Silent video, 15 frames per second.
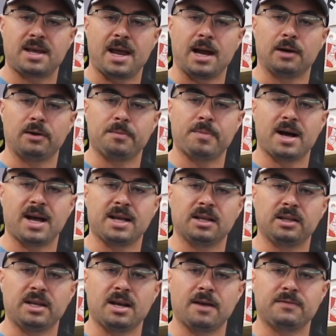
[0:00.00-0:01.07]
carried by
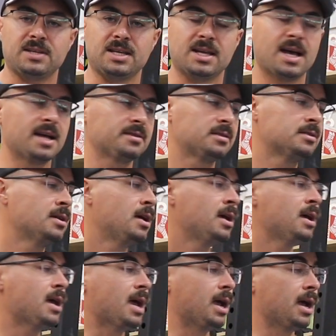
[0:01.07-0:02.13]
Elite FTS,
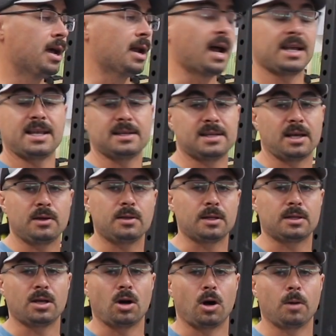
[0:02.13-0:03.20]
and I can tell you
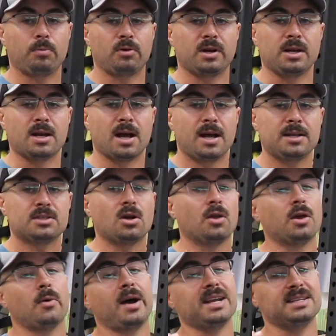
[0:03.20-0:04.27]
that they are pretty nice,
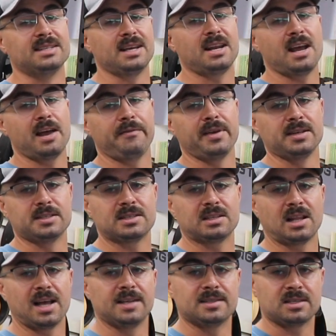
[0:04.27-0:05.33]
although I did have a
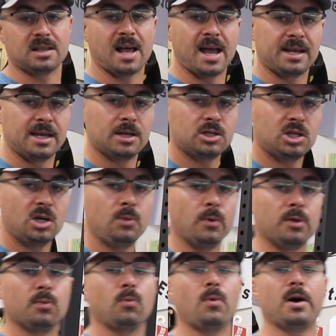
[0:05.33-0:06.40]
slight slag issue
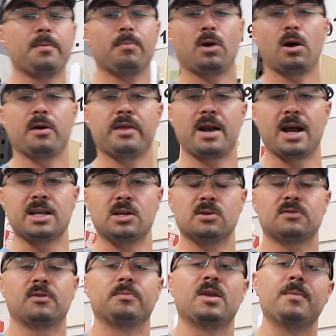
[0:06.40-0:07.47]
with one bar that I
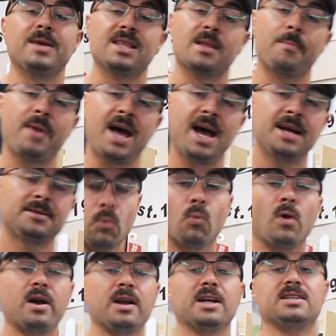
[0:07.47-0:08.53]
used from them in the past.
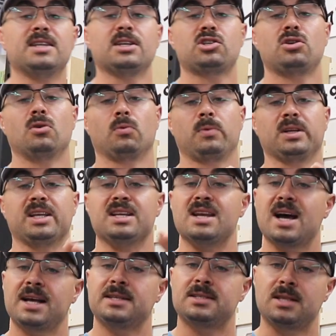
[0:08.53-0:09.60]
One additional really
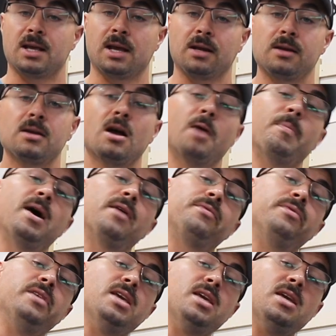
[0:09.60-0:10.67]
nice thing
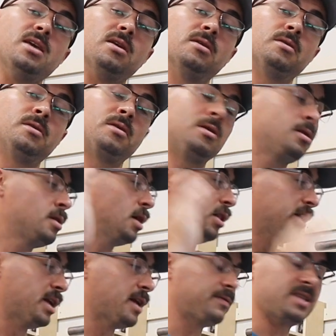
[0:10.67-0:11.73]
about the
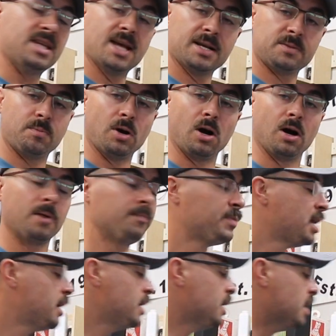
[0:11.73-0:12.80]
Elite FTS bar
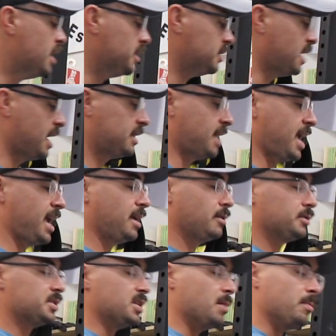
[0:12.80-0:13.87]
is that the
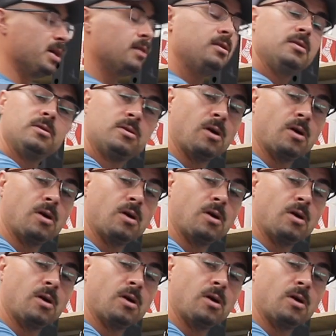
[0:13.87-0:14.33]
handles in the middle